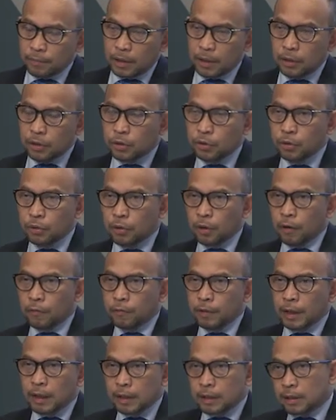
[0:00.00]
issue
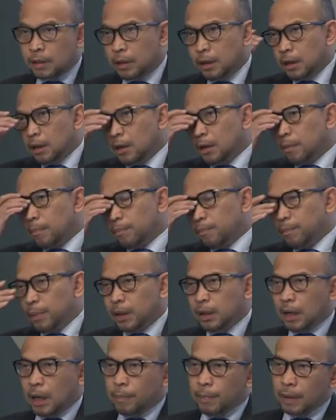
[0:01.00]
of this
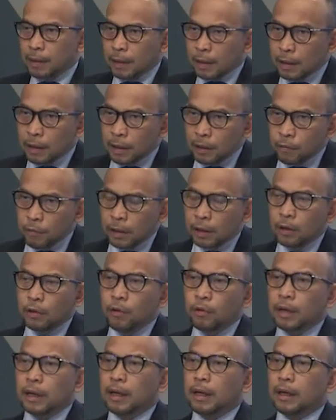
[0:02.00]
becoming inward
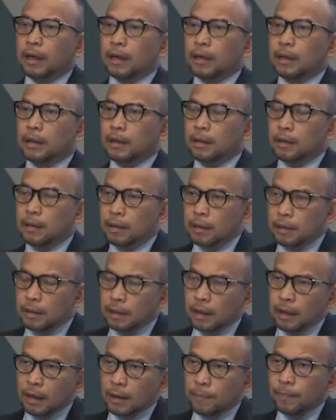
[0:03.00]
looking,
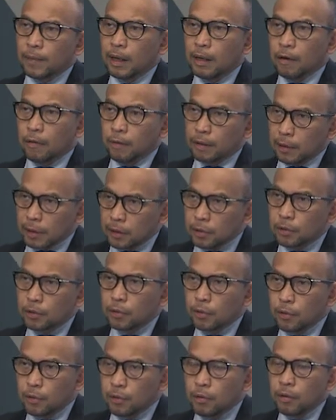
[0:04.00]
yeah, which is
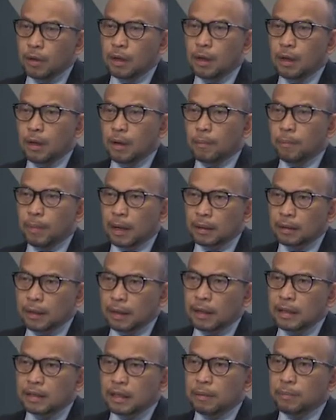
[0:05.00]
true, but the
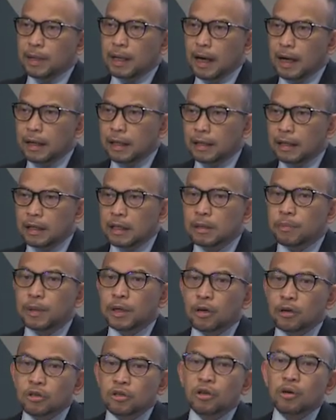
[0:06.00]
reason behind it is
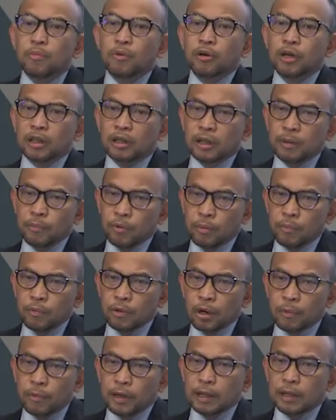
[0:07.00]
because commodity boom,
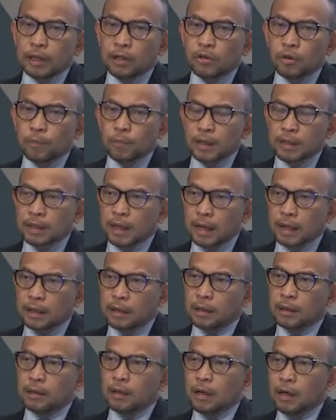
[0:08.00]
commodity super
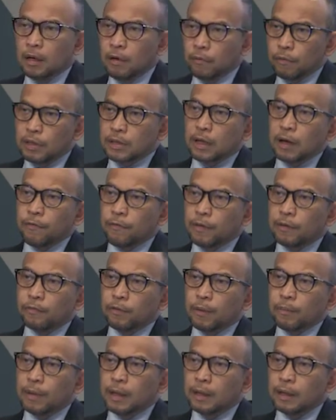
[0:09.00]
cycle. We suffered
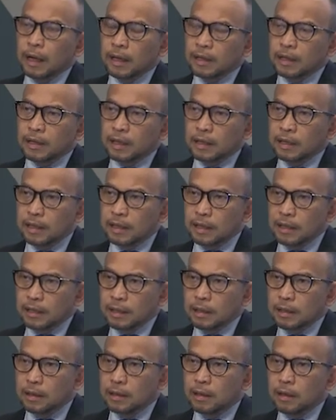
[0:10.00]
from the Dutch
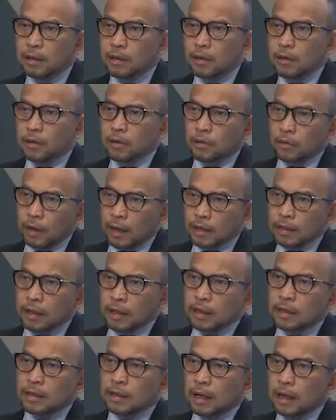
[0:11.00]
disease. So as a
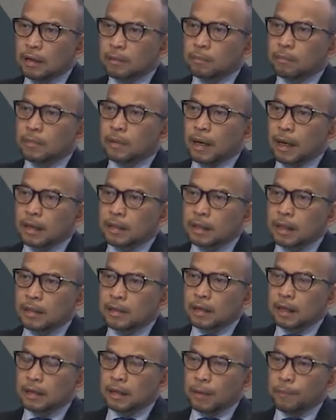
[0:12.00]
result, the
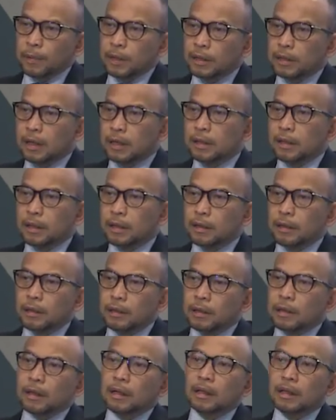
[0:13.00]
exchange rate appreciation
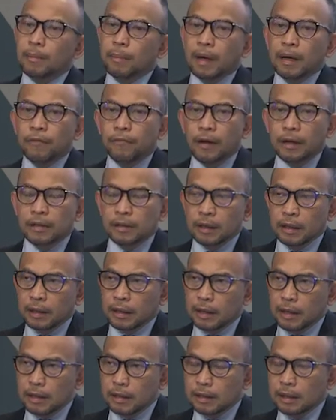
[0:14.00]
killed the manufacturing
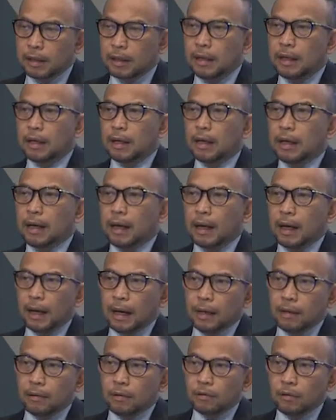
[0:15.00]
industry.
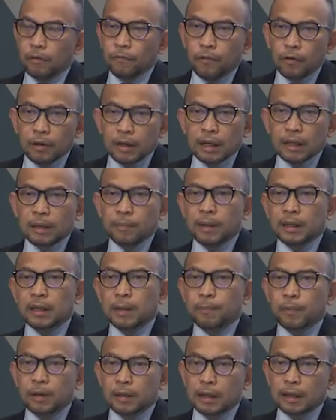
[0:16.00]
And don't forget about
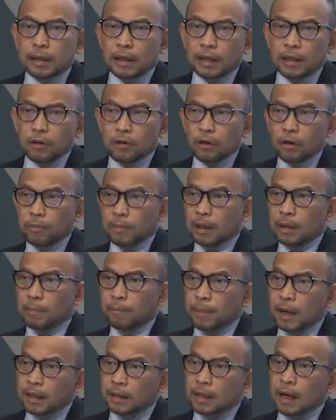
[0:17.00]
the political economy.
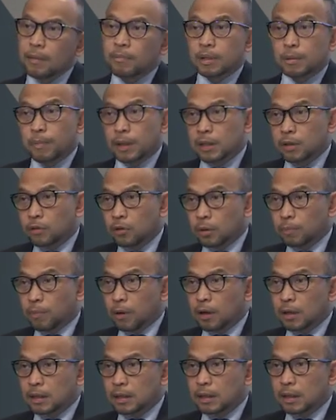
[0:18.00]
Bad times makes good
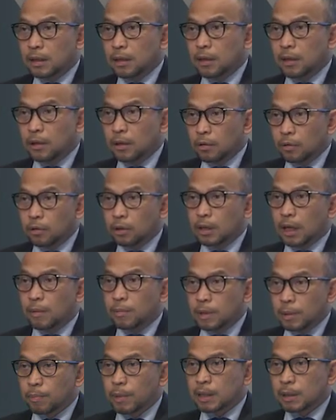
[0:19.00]
policy, good
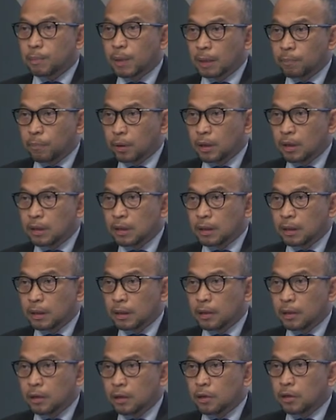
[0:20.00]
times makes bad policy.
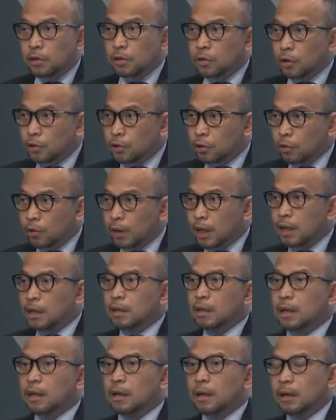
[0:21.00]
So
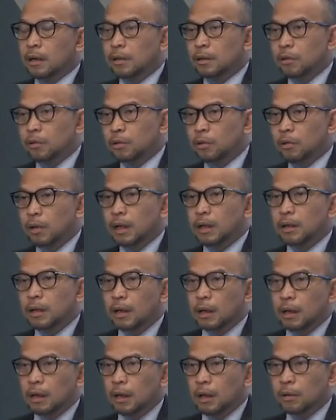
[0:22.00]
during the
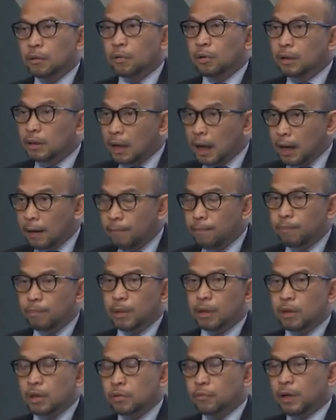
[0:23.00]
good time,
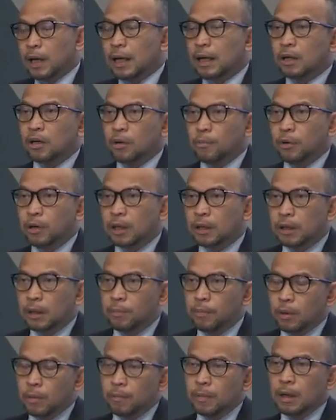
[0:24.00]
because we had a commodity
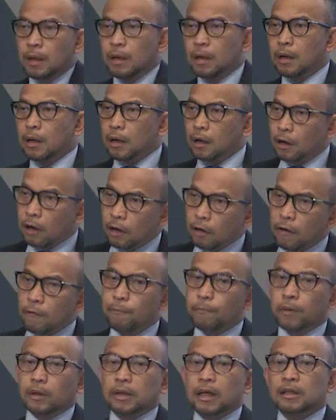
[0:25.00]
boom, a lot
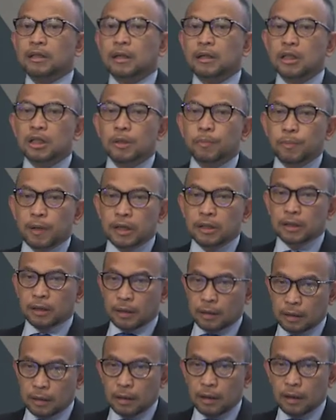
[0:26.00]
of protectionist
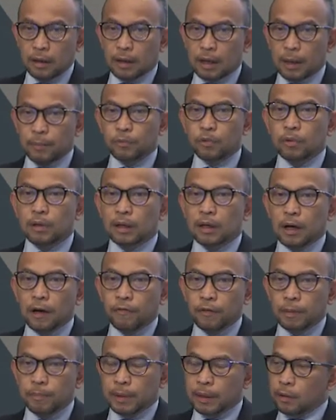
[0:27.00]
pressure come to the
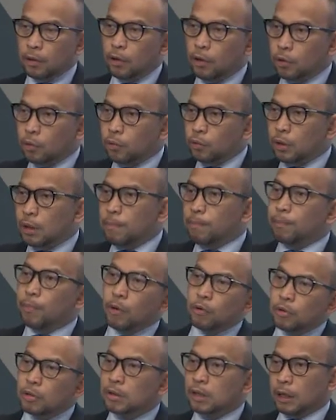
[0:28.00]
government to
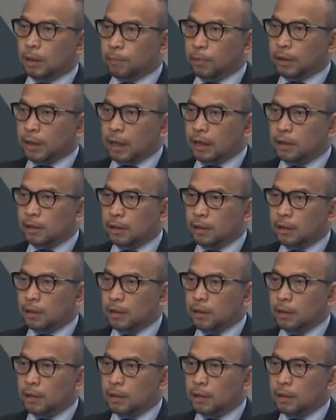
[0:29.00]
impose trade protection.